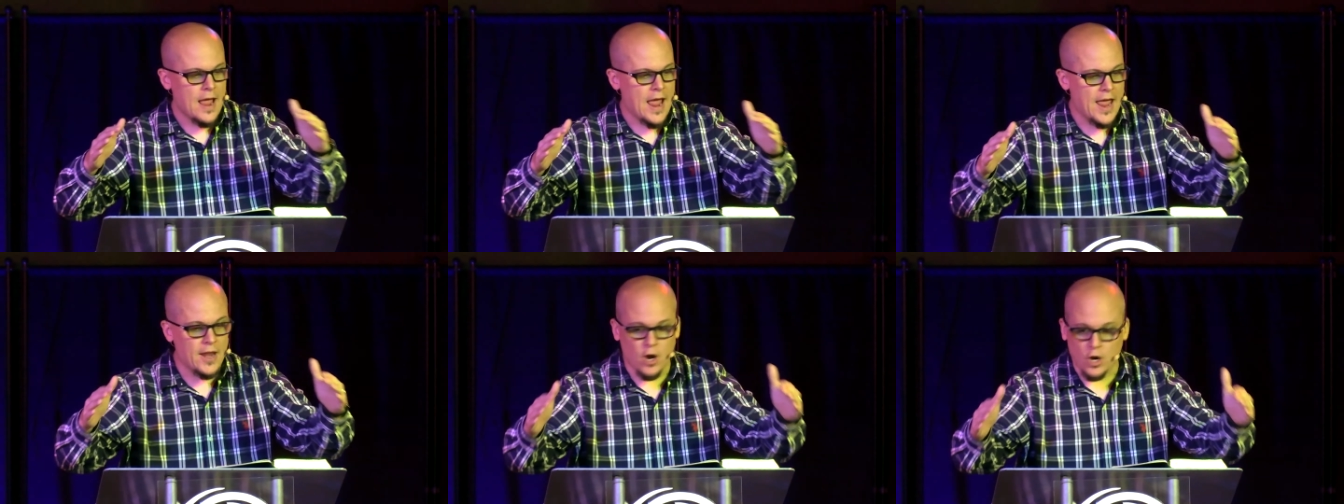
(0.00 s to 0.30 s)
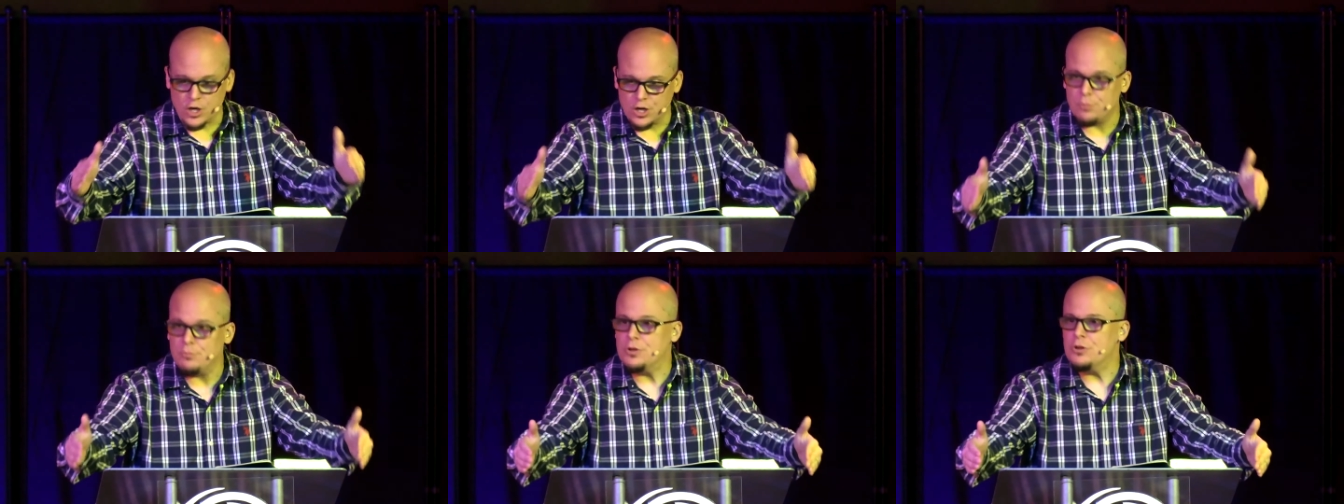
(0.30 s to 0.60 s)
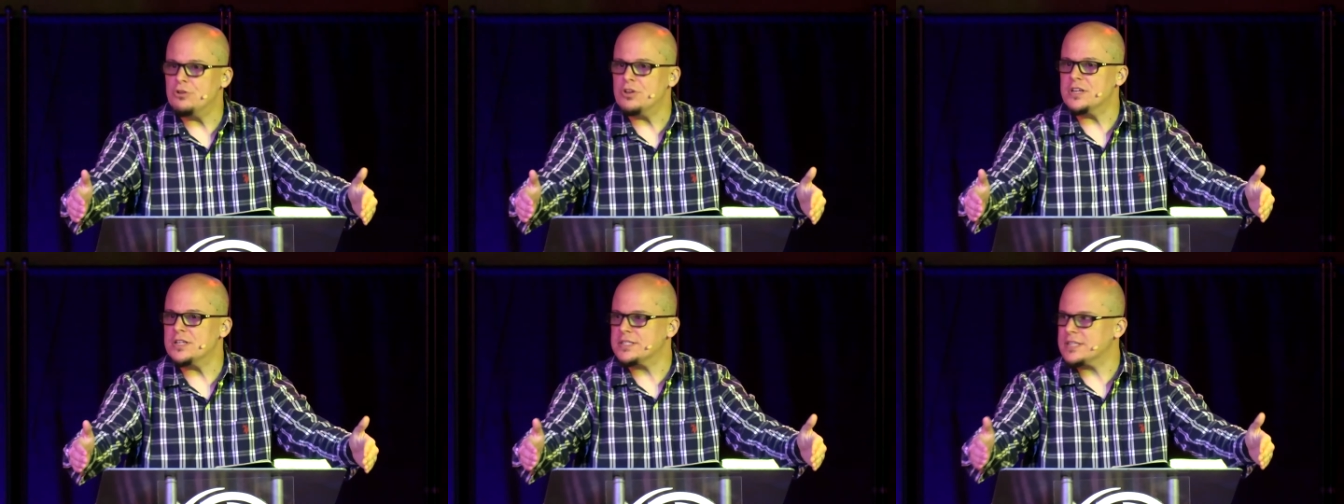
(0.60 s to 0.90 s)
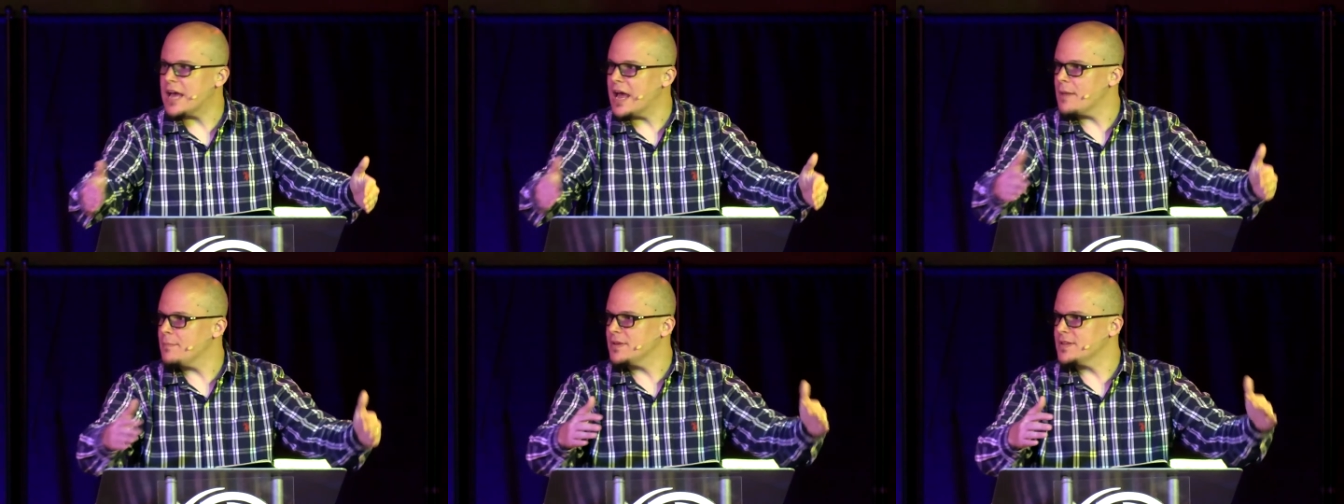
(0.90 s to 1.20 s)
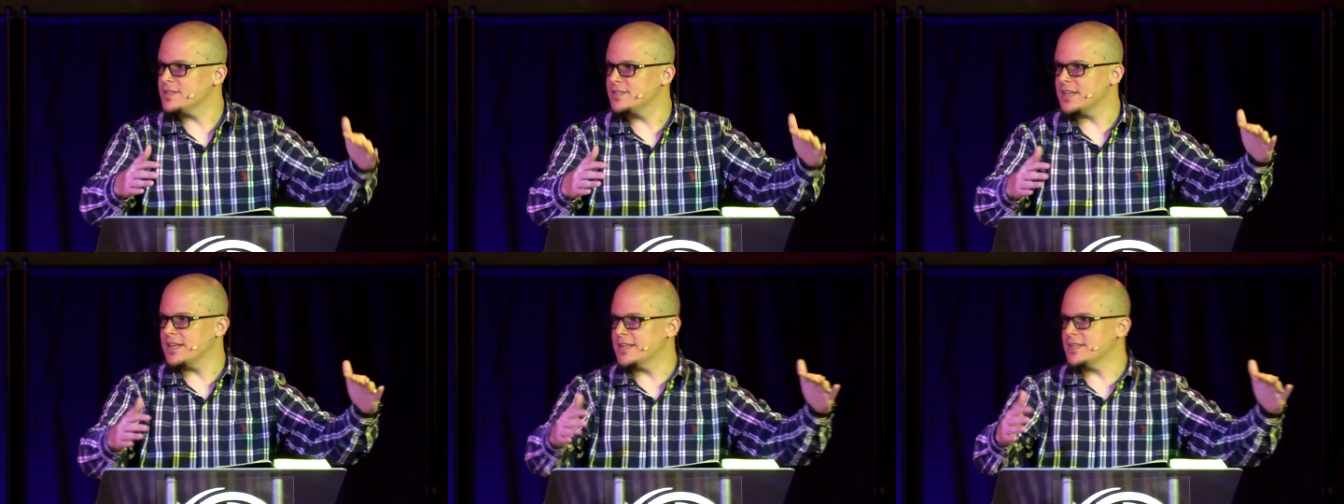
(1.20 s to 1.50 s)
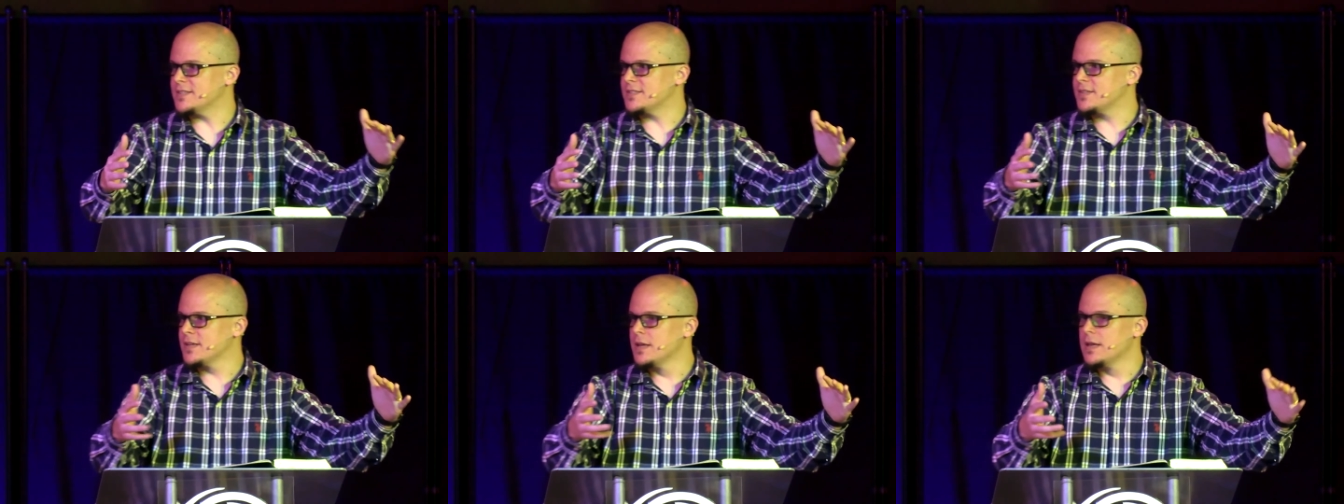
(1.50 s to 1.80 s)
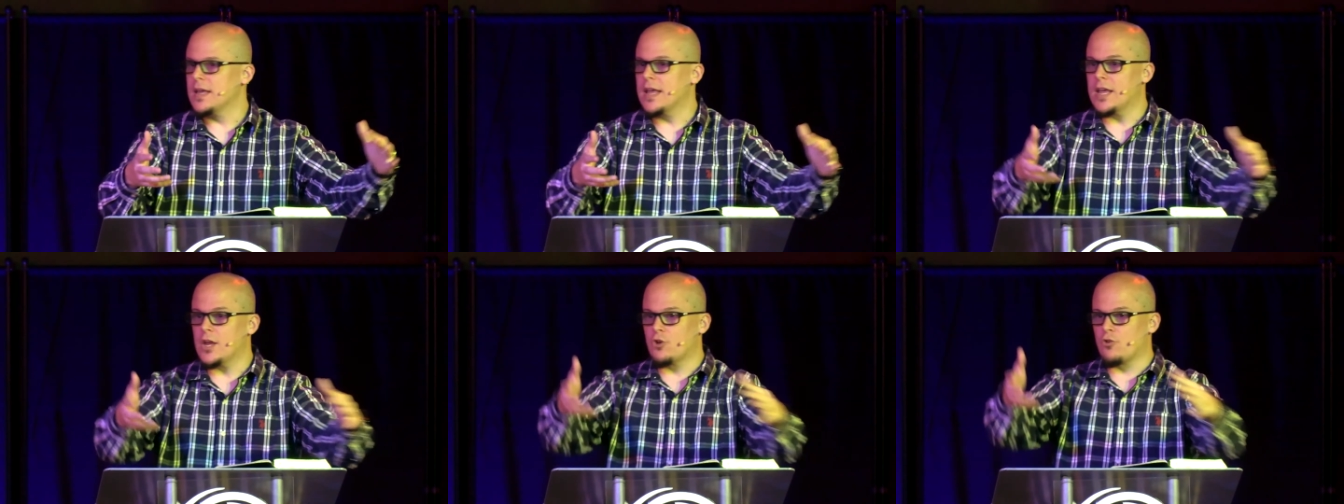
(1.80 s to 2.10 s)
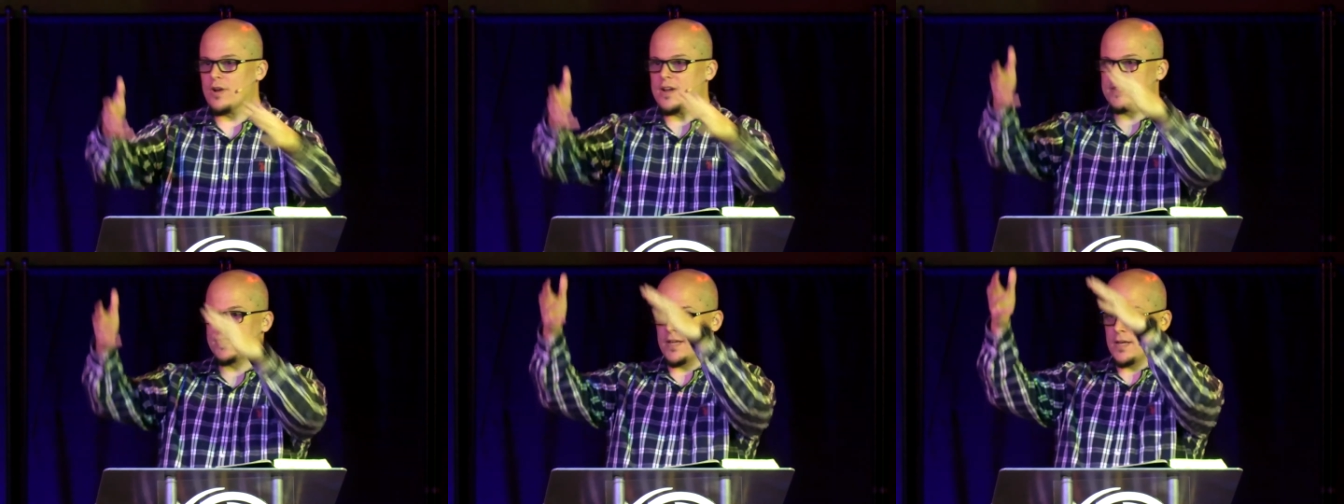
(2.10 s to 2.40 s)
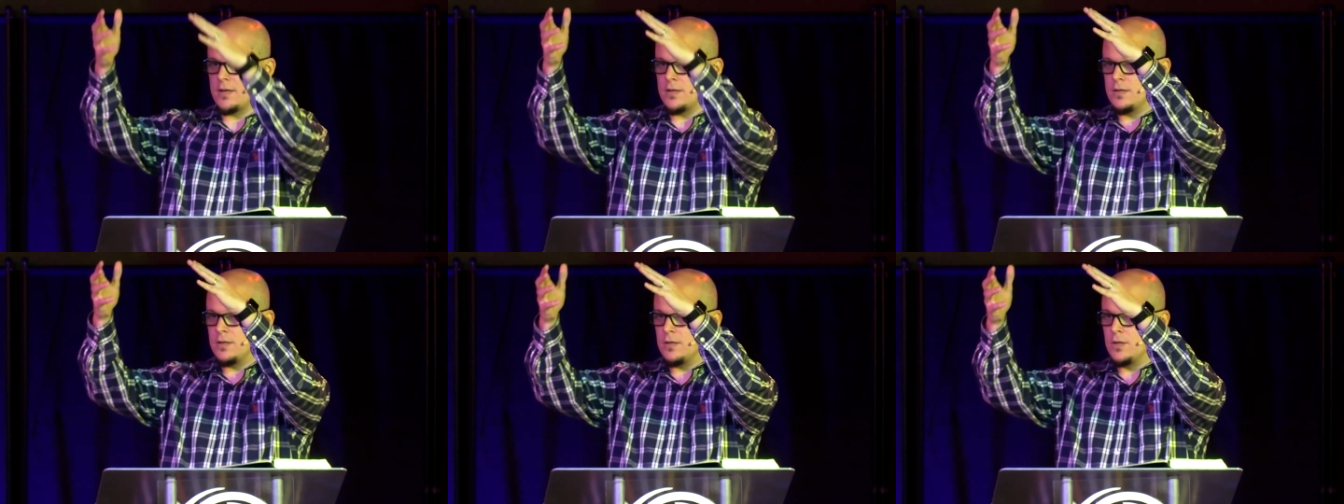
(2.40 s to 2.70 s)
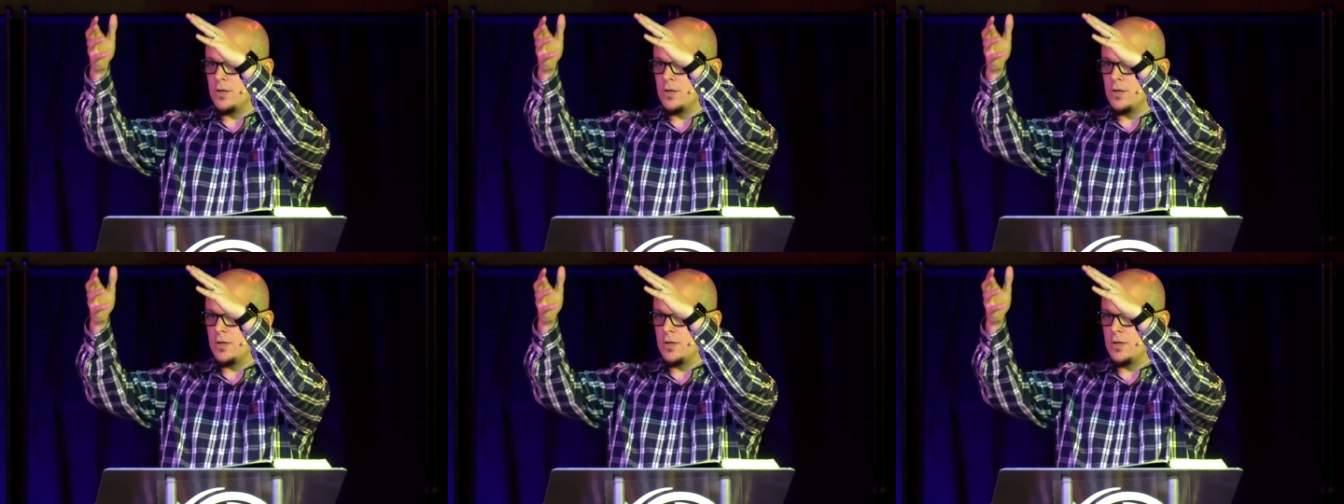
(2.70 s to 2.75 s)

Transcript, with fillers: and our communion time is increasing.